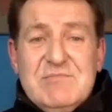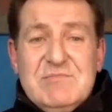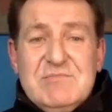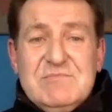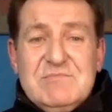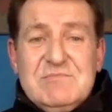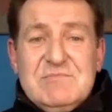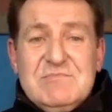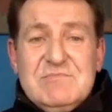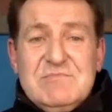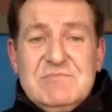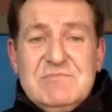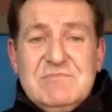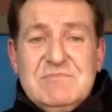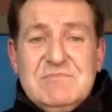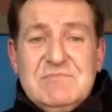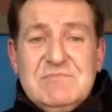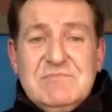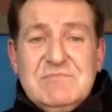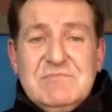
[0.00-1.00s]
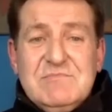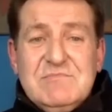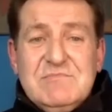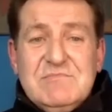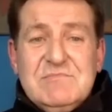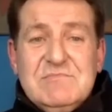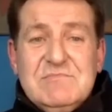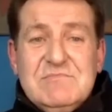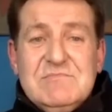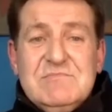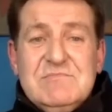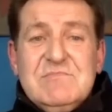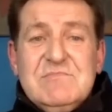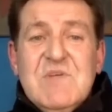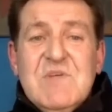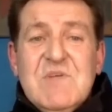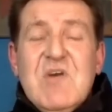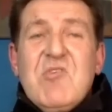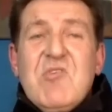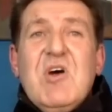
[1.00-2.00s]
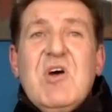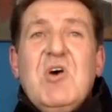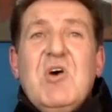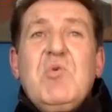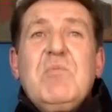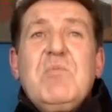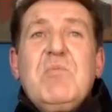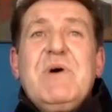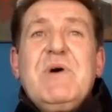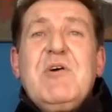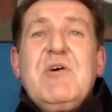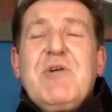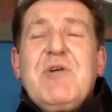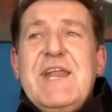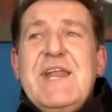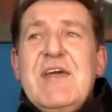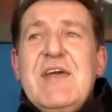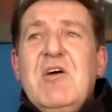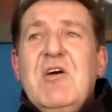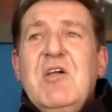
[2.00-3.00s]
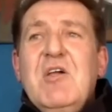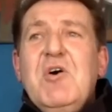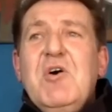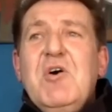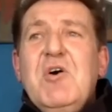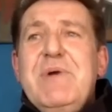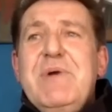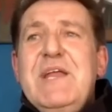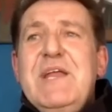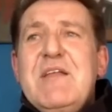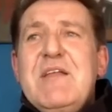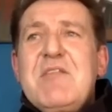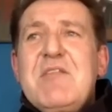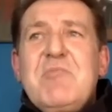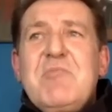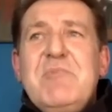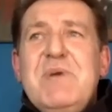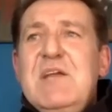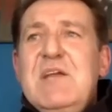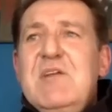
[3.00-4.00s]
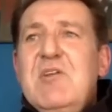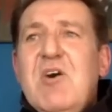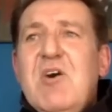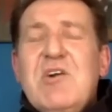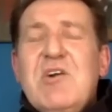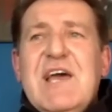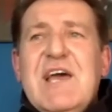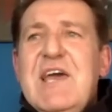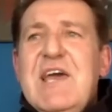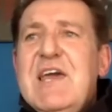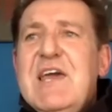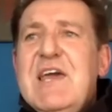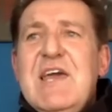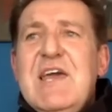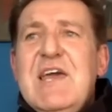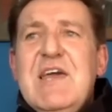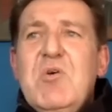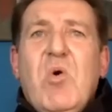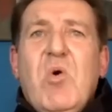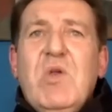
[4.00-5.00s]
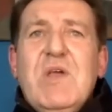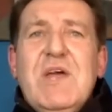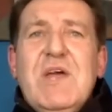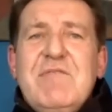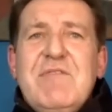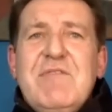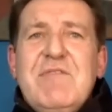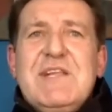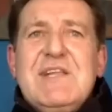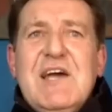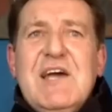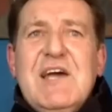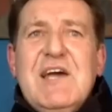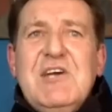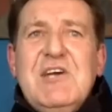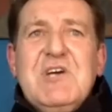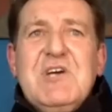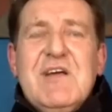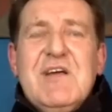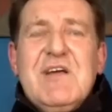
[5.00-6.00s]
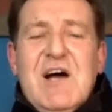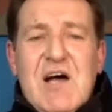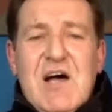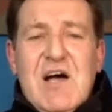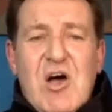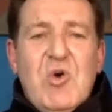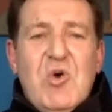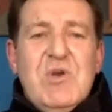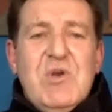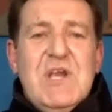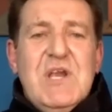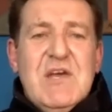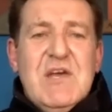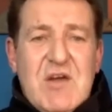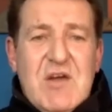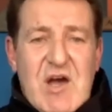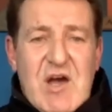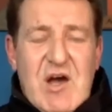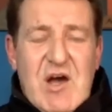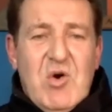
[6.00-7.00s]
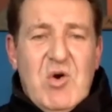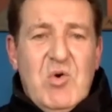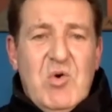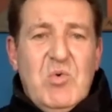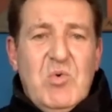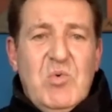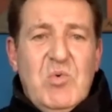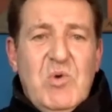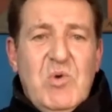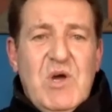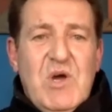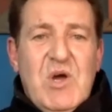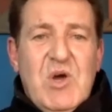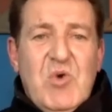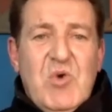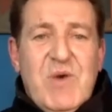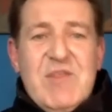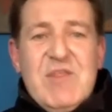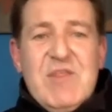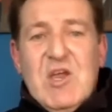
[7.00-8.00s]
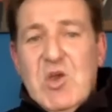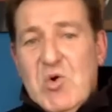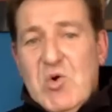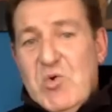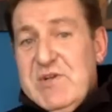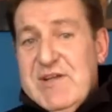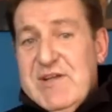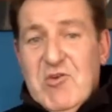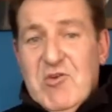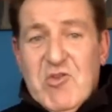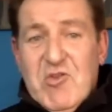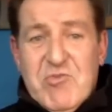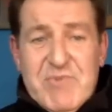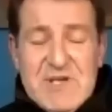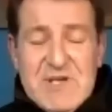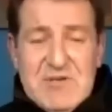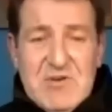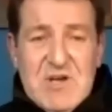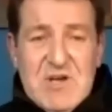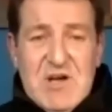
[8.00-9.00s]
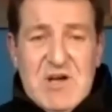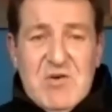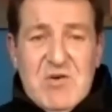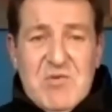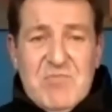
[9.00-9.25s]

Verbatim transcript: No. Oh. Yeah. So but radical obedience means not taking all invitation. I only go where the Lord tells me to go.